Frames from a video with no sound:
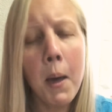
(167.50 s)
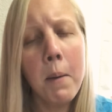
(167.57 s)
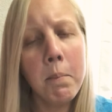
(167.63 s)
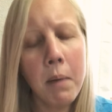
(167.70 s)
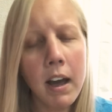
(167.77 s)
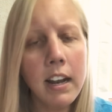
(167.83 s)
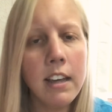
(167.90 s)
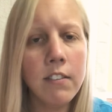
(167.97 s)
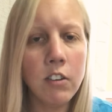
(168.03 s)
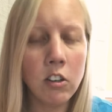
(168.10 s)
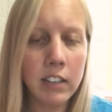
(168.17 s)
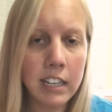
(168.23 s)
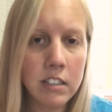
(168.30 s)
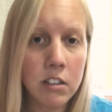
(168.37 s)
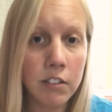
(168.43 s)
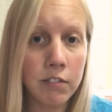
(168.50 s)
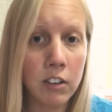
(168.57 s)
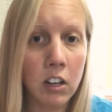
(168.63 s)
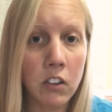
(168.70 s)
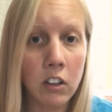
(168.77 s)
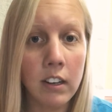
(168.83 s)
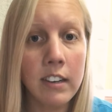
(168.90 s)
but if you need to
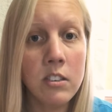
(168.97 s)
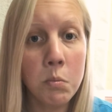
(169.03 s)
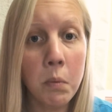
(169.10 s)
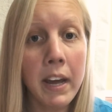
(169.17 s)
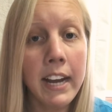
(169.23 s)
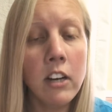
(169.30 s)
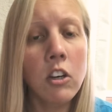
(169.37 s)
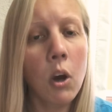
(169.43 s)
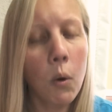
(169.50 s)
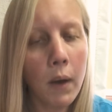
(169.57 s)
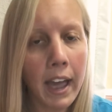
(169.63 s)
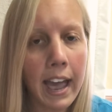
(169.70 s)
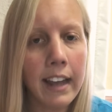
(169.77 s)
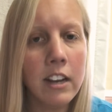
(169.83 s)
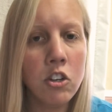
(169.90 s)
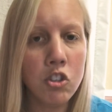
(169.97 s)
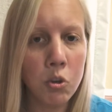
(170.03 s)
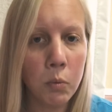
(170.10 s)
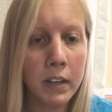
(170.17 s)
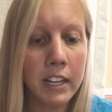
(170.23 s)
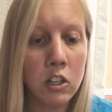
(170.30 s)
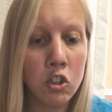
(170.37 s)
further explain, go ahead and do
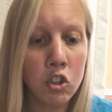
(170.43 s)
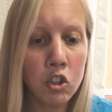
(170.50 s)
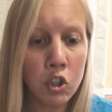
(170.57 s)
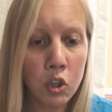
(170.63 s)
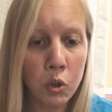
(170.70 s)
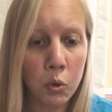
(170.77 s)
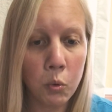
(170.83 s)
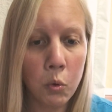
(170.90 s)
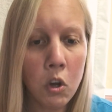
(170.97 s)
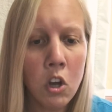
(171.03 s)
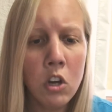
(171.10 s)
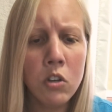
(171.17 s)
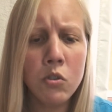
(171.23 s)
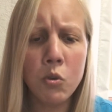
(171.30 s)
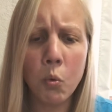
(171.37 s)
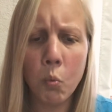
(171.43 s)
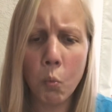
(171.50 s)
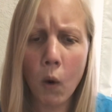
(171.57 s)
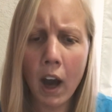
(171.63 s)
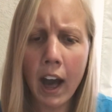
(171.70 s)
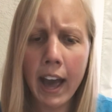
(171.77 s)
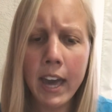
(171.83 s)
it in 2. So
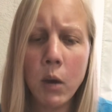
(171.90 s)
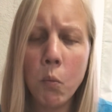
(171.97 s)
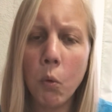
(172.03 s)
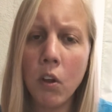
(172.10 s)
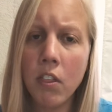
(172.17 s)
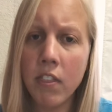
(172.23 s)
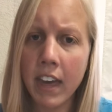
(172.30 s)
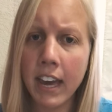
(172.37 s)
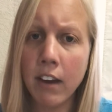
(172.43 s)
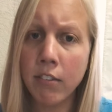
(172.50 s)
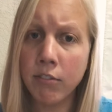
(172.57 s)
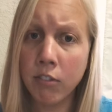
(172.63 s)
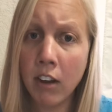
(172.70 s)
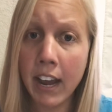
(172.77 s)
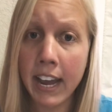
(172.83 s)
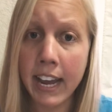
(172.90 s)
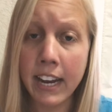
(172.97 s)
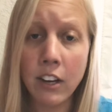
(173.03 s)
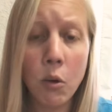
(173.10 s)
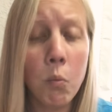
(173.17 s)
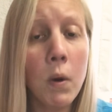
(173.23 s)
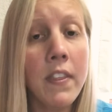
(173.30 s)
why were they
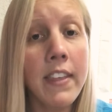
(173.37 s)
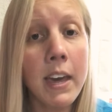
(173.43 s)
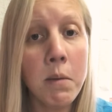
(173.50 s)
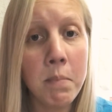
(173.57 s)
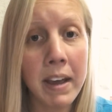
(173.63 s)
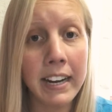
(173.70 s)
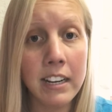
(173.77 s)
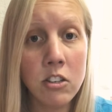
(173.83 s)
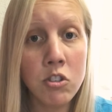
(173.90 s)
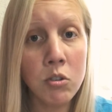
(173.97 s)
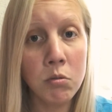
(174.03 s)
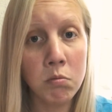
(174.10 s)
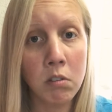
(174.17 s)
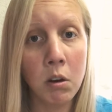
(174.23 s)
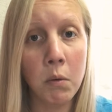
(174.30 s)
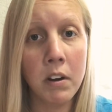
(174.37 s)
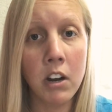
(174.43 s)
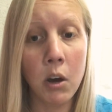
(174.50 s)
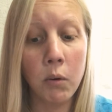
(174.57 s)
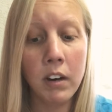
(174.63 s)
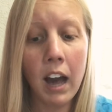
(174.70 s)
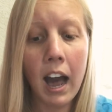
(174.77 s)
afraid when they made it to
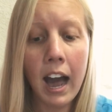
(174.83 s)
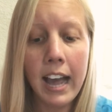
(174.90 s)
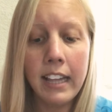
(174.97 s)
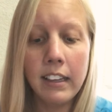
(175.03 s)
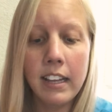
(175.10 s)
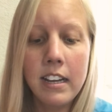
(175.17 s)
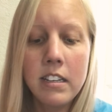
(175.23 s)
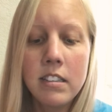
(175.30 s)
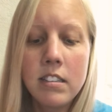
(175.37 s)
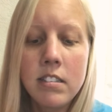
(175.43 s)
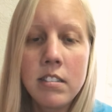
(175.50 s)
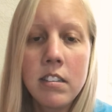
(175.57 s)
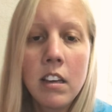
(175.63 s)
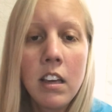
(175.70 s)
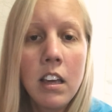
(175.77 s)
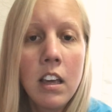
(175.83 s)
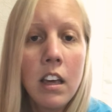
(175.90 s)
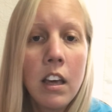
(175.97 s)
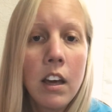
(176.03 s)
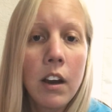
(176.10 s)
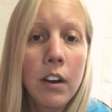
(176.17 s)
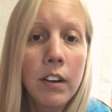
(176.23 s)
Roanoke Islands?
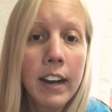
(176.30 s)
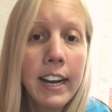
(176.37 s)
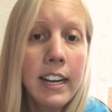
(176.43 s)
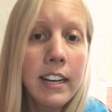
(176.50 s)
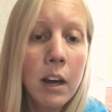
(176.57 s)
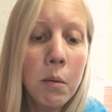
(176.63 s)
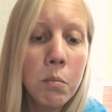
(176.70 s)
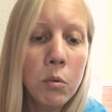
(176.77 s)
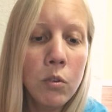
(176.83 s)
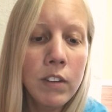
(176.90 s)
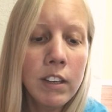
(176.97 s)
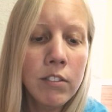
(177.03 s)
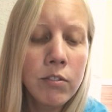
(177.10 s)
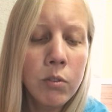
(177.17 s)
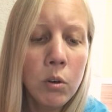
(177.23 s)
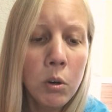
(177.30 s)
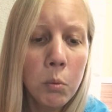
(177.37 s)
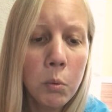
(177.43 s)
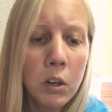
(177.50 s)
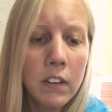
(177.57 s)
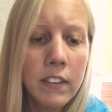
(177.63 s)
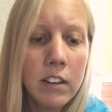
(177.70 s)
All right, now moving
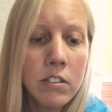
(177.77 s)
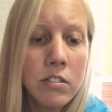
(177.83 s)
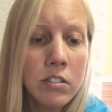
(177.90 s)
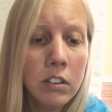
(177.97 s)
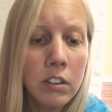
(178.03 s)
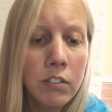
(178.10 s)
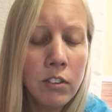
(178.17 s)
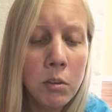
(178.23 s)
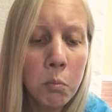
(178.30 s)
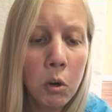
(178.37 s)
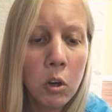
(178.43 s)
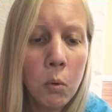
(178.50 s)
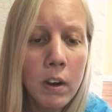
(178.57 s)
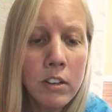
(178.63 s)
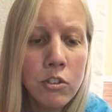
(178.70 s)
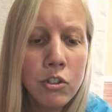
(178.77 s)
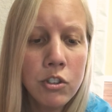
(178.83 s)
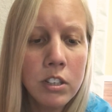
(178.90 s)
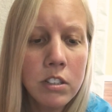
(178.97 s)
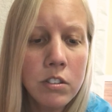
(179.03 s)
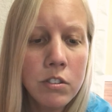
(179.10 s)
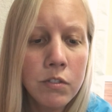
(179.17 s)
forward, there's still a few more
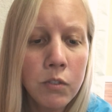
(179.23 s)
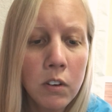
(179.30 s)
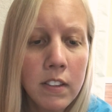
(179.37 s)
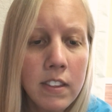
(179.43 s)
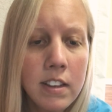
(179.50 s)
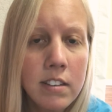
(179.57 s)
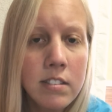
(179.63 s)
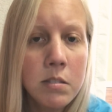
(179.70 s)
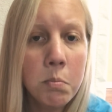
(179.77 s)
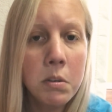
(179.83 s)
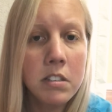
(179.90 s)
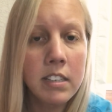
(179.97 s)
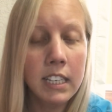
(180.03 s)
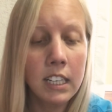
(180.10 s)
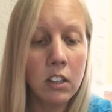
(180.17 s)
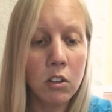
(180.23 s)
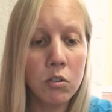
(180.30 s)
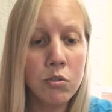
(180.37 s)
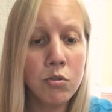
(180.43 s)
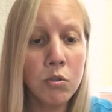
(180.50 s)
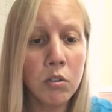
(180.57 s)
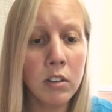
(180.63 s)
questions for this particular
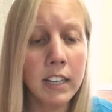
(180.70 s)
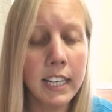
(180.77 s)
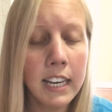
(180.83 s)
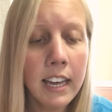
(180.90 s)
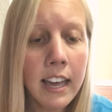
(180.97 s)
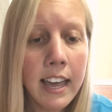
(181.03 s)
story.